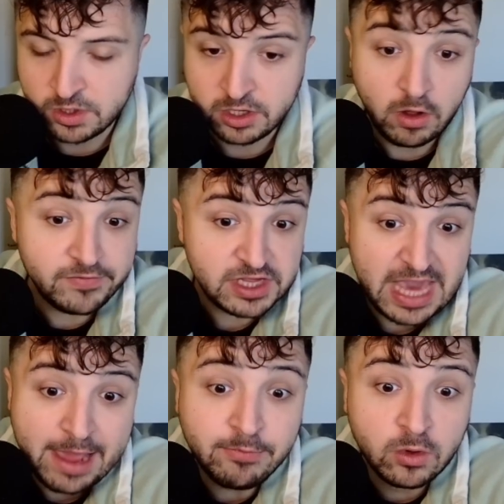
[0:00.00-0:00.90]
And obviously
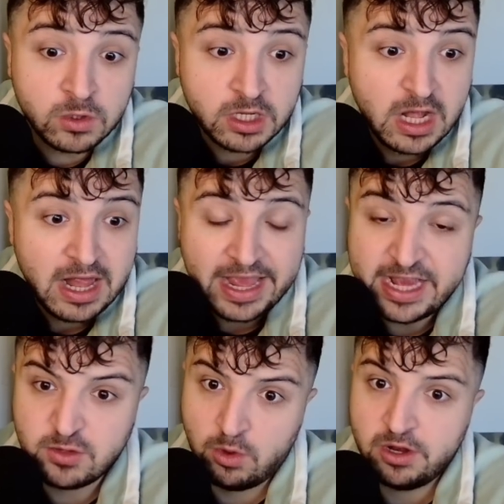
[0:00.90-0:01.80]
Emerald
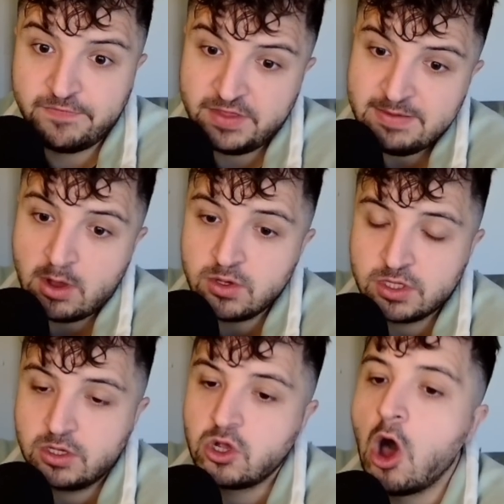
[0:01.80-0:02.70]
is one of the
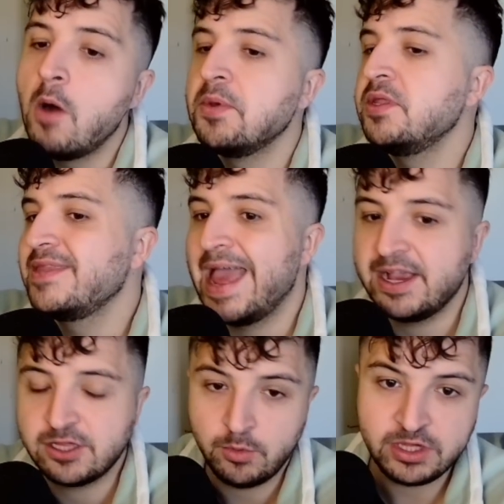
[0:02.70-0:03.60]
most common
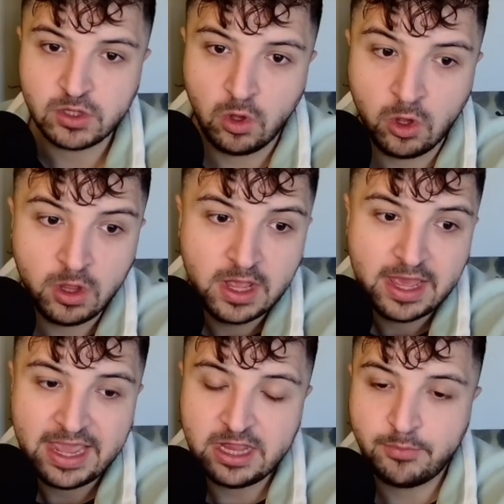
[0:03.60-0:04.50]
decks that we saw
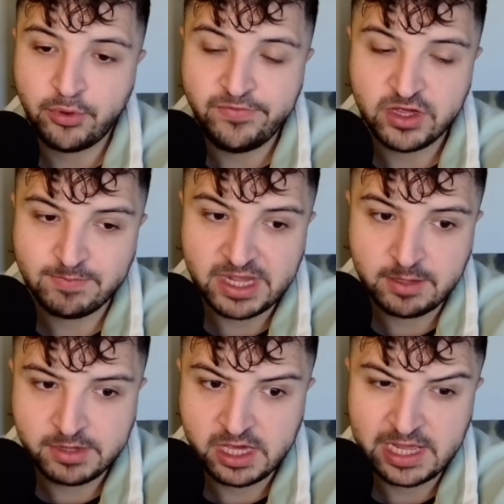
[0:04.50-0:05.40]
in the previous meta,
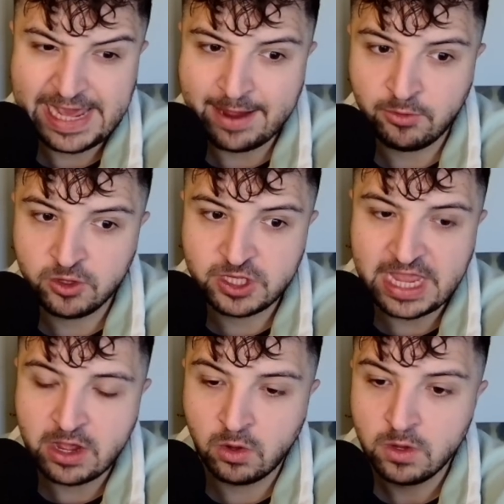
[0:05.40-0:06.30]
particularly Emerald
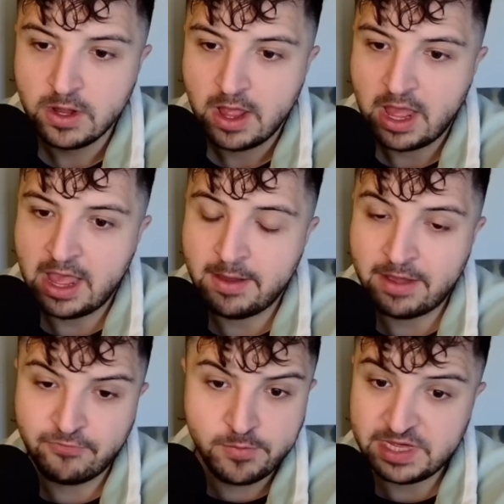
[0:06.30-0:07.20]
Steel and
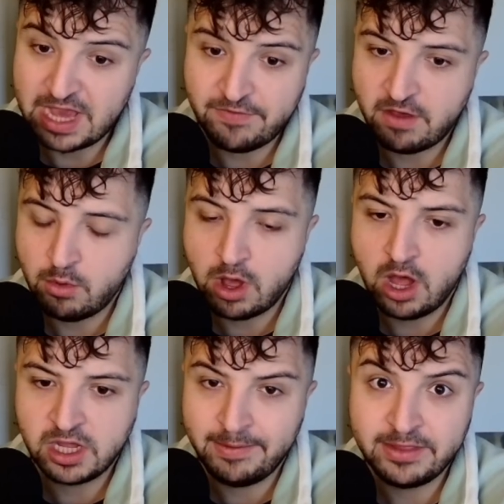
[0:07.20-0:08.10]
Ruby Sapphire were
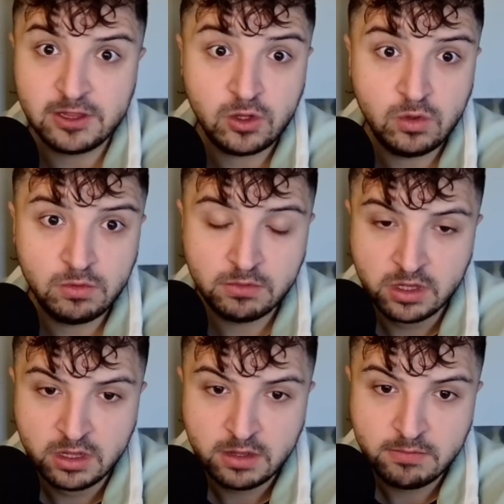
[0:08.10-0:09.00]
arguably the 2
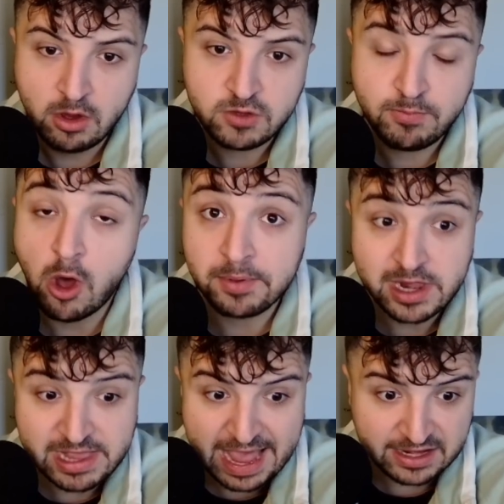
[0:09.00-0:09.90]
most popular
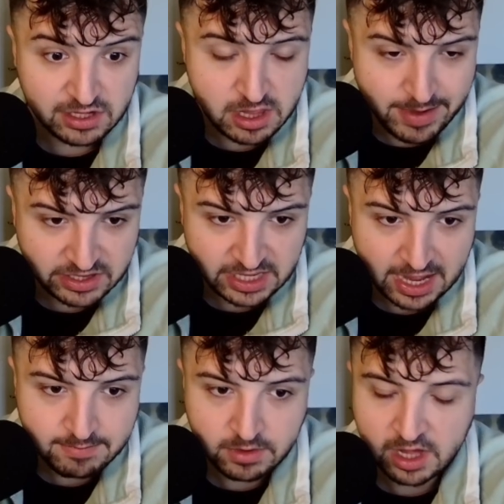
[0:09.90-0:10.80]
decks in the
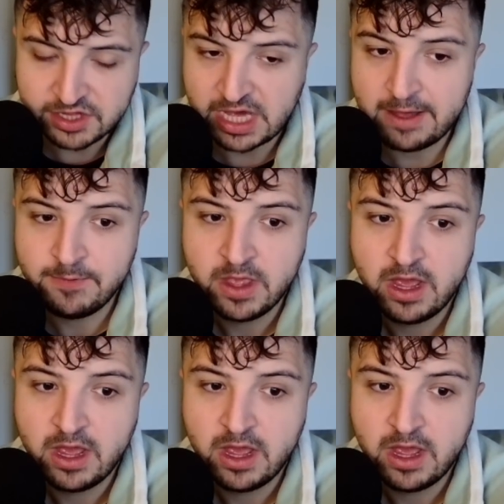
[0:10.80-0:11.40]
metagame last set.